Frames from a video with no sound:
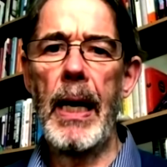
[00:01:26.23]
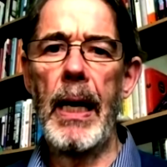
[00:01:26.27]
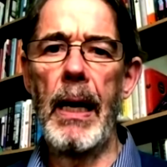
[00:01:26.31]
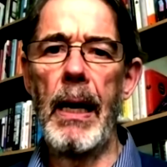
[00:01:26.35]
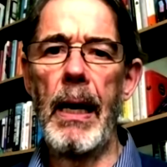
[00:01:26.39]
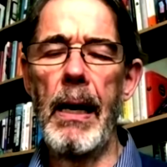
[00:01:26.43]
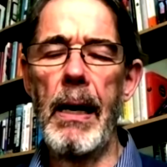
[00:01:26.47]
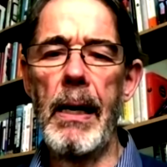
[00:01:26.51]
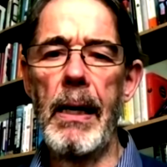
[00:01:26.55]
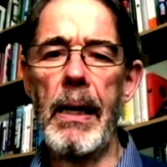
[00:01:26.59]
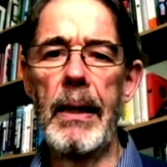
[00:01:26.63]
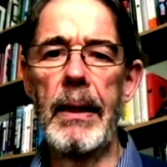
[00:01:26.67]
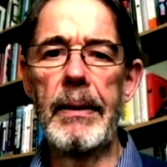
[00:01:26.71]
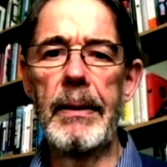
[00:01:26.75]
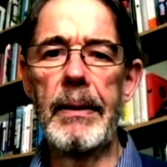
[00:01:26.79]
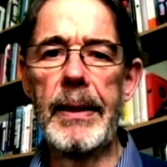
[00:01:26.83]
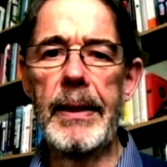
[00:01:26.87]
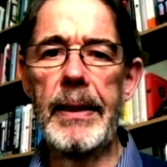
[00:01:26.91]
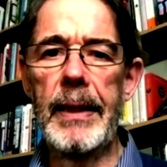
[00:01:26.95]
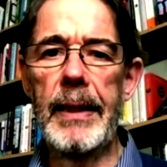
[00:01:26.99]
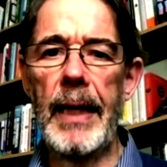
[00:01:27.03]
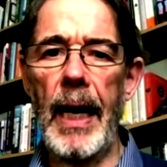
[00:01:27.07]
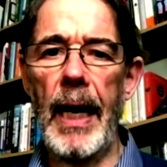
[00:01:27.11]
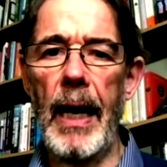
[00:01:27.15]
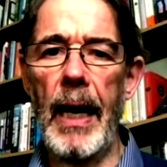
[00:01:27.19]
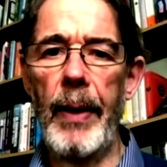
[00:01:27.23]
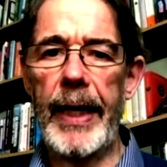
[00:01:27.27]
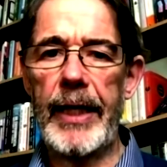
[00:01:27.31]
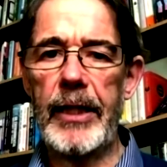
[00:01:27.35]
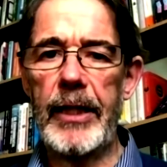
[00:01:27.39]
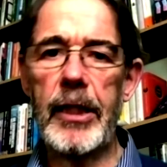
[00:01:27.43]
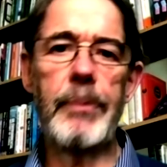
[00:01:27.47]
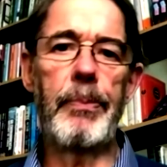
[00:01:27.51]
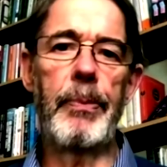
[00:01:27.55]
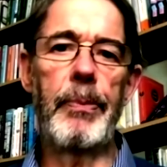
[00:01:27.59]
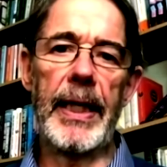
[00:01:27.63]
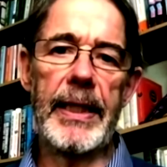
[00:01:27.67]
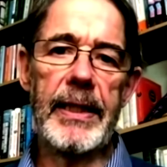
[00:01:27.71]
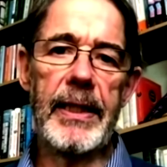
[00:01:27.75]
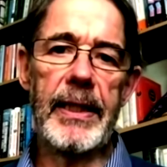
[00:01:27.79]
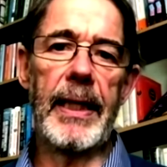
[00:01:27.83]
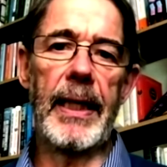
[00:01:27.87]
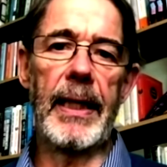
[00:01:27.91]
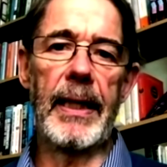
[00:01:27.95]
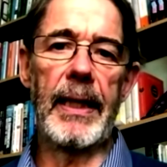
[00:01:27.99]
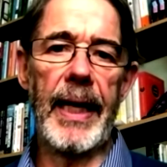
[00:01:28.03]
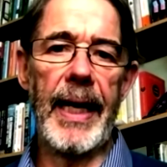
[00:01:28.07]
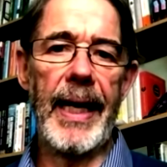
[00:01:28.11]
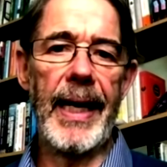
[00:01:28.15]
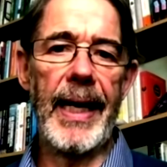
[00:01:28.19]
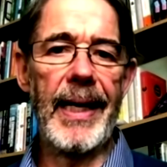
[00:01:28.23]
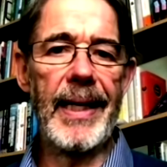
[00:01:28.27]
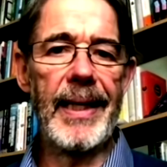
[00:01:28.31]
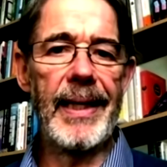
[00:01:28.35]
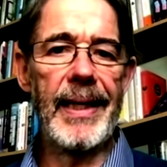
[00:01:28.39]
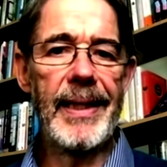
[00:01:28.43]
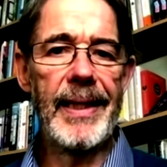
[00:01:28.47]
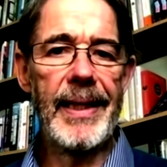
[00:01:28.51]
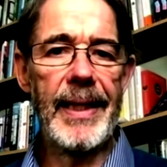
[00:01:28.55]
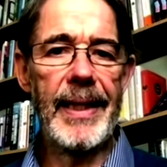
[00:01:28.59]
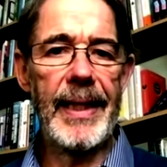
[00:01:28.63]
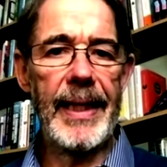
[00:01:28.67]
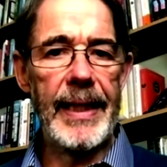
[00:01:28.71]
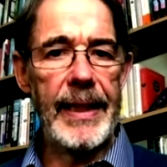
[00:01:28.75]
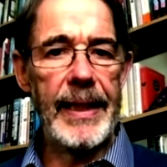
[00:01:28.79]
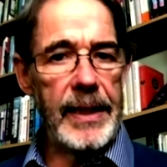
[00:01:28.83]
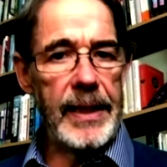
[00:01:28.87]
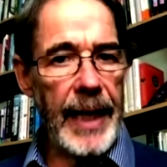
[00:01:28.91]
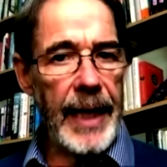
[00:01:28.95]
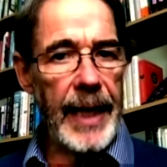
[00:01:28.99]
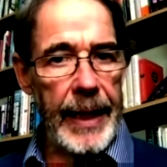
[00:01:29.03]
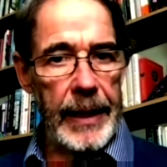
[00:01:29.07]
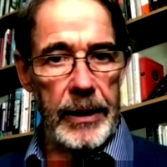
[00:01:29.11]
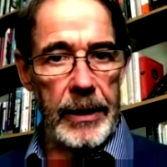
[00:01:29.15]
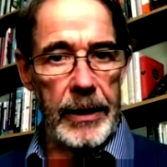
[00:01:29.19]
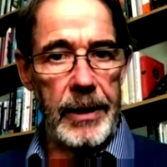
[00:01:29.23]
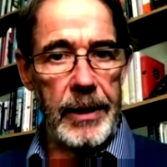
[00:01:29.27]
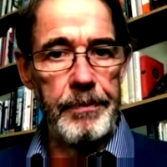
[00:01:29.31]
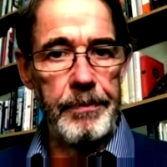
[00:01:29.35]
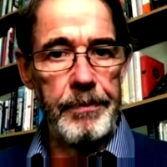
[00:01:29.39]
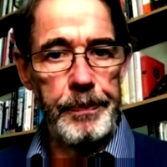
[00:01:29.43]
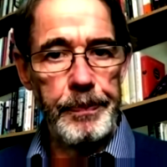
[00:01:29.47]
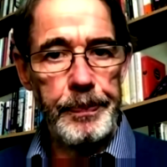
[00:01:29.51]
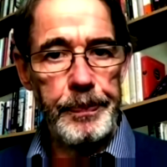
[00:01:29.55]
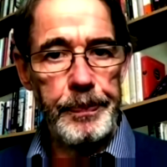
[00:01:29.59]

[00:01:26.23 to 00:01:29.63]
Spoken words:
are now expressing their intent.